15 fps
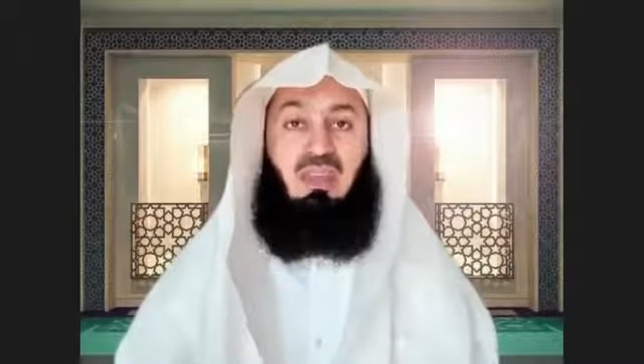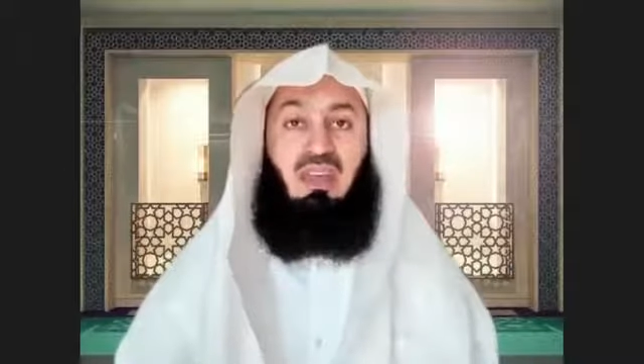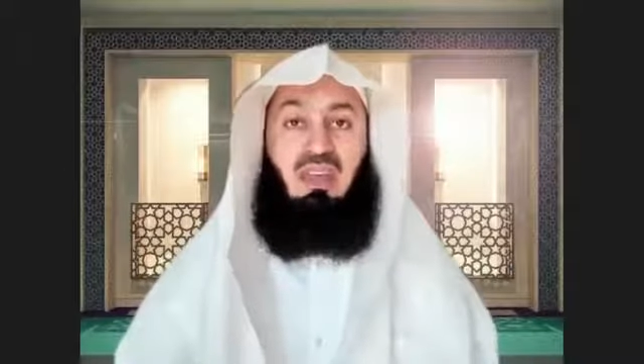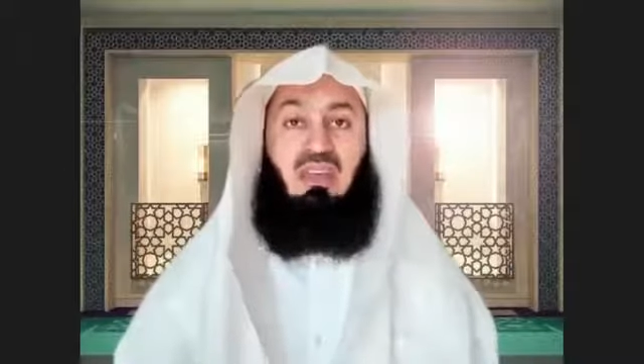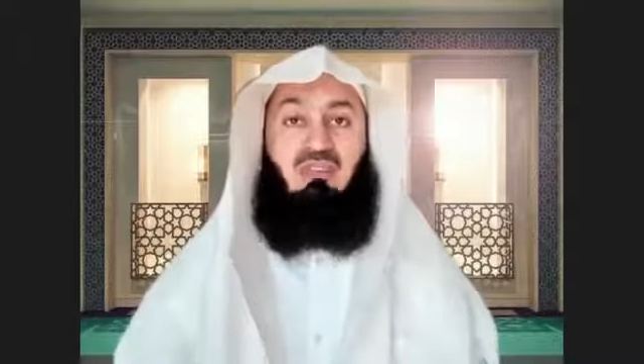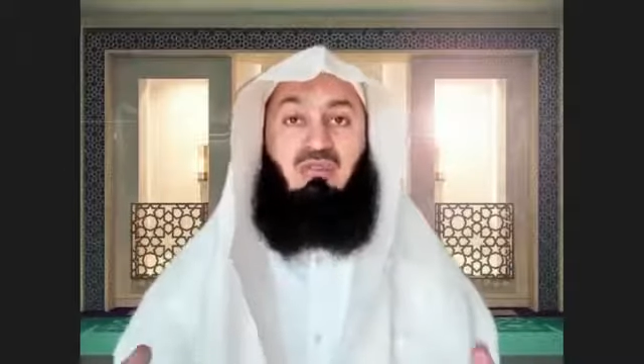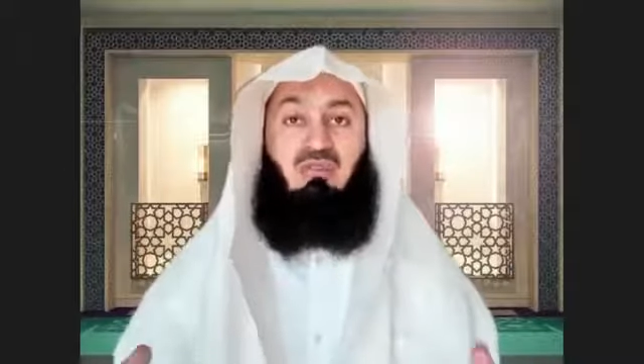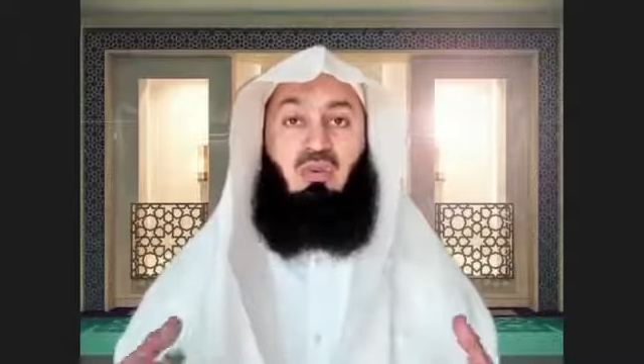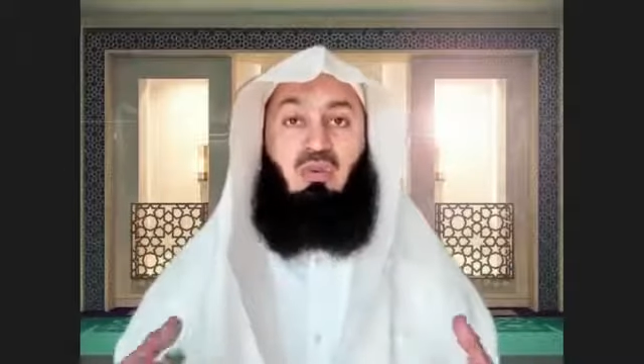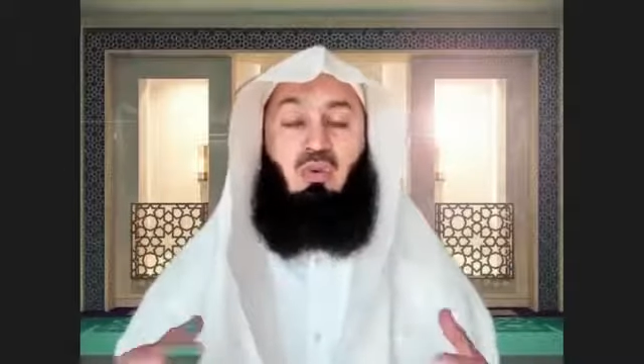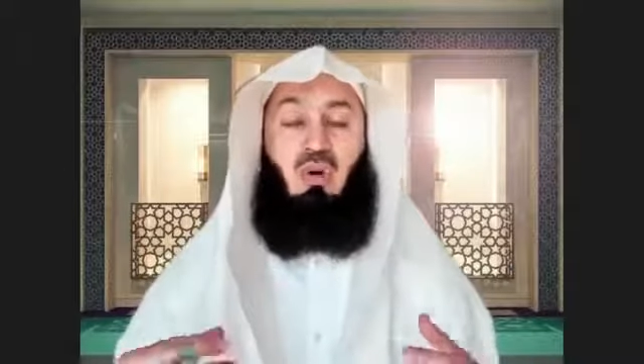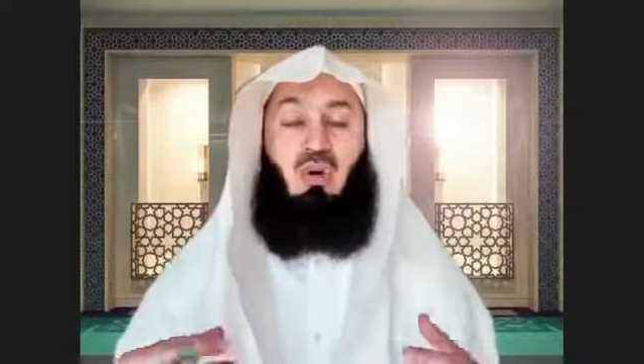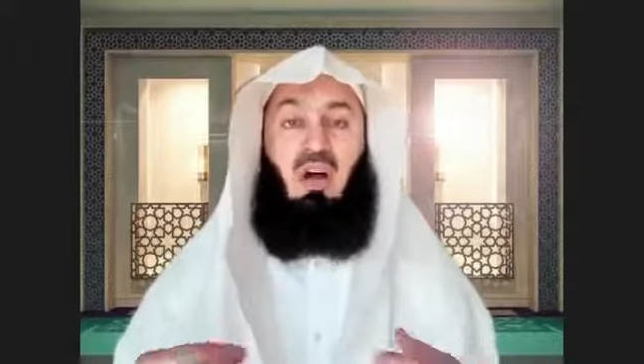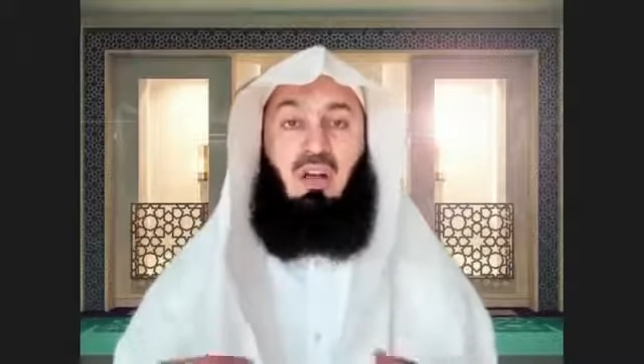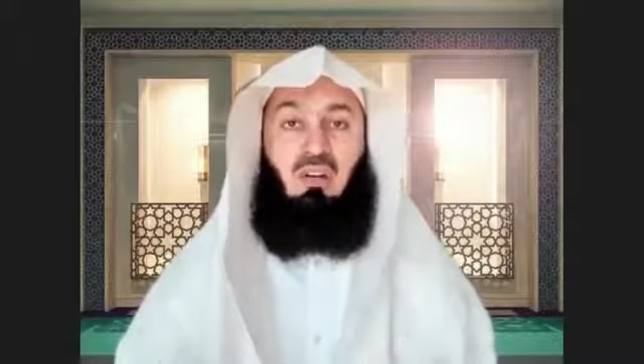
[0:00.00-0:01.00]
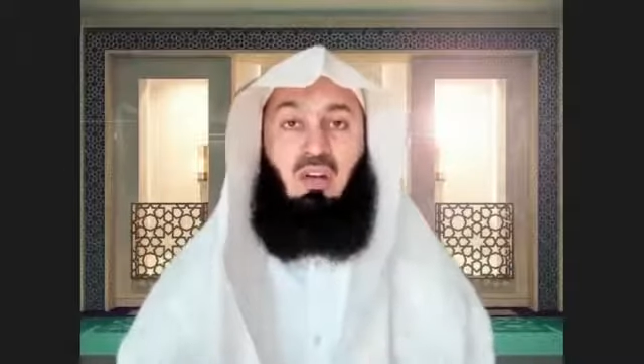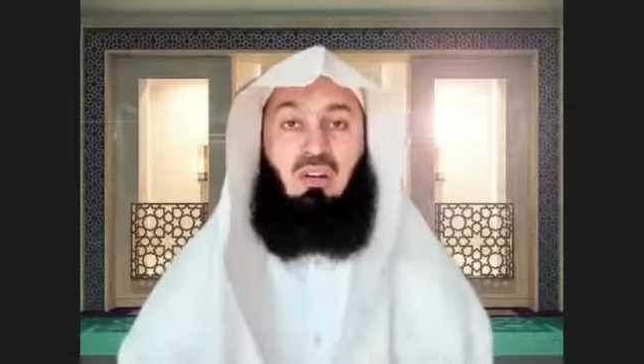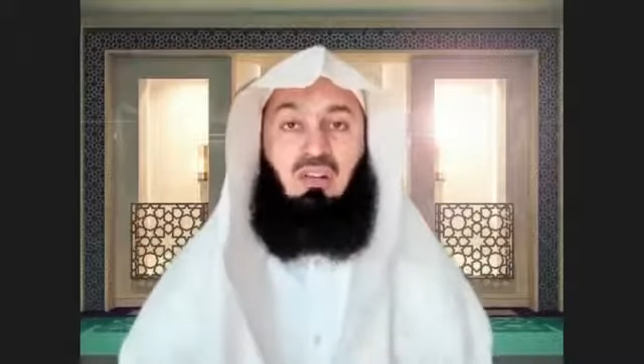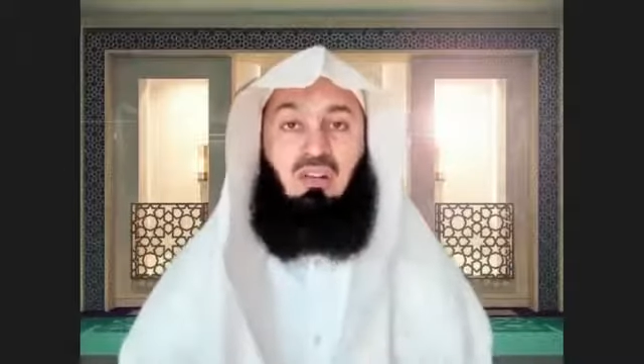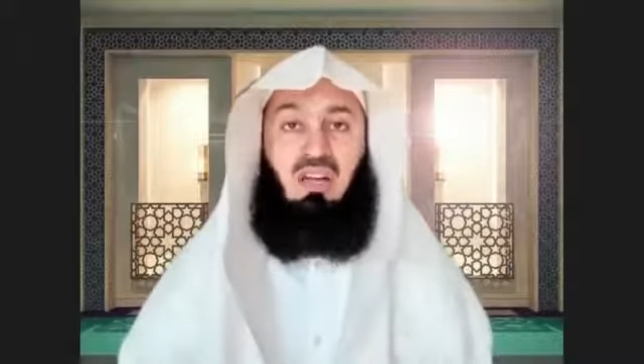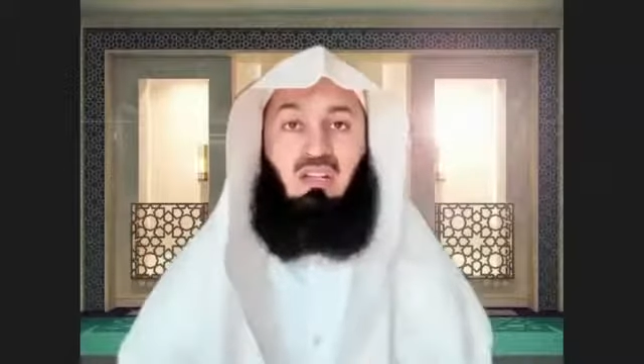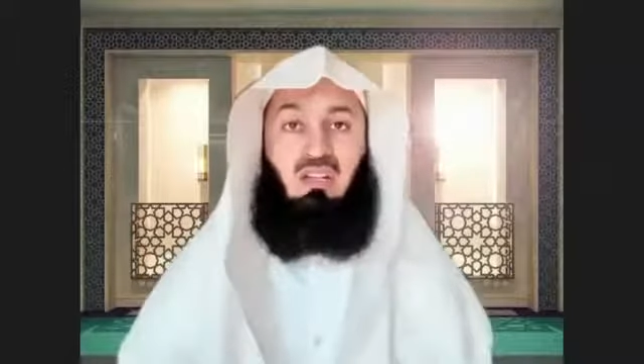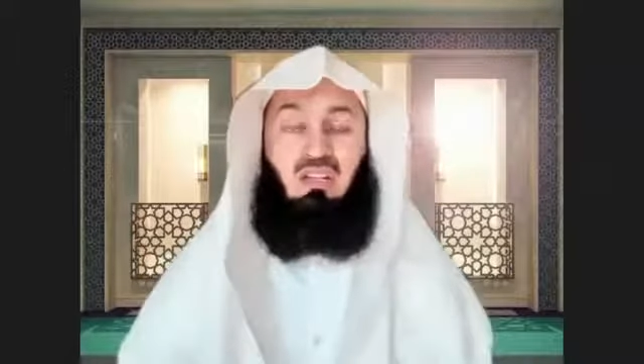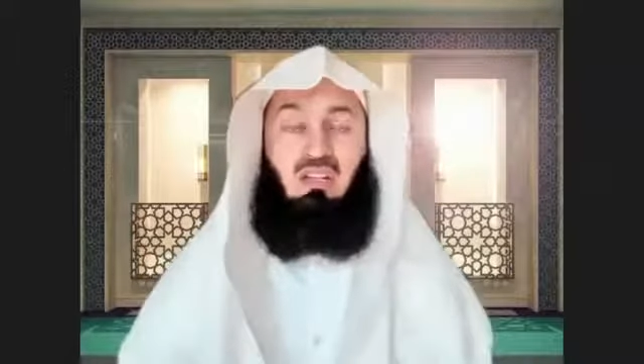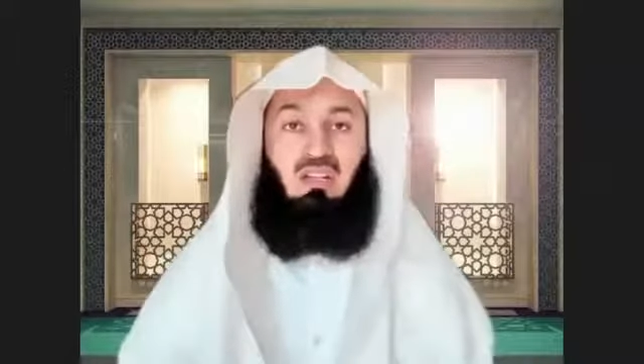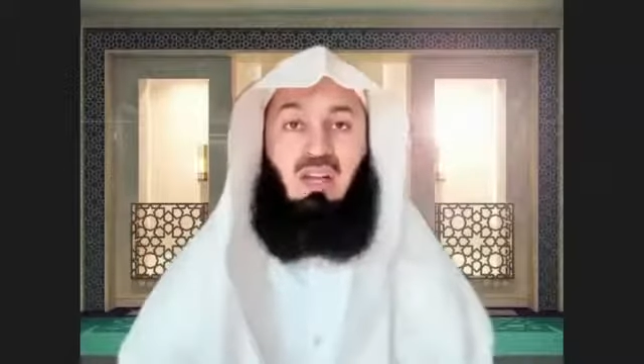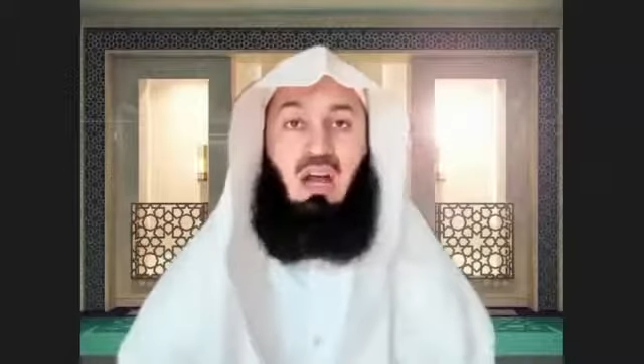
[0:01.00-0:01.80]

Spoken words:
If you are not righteous,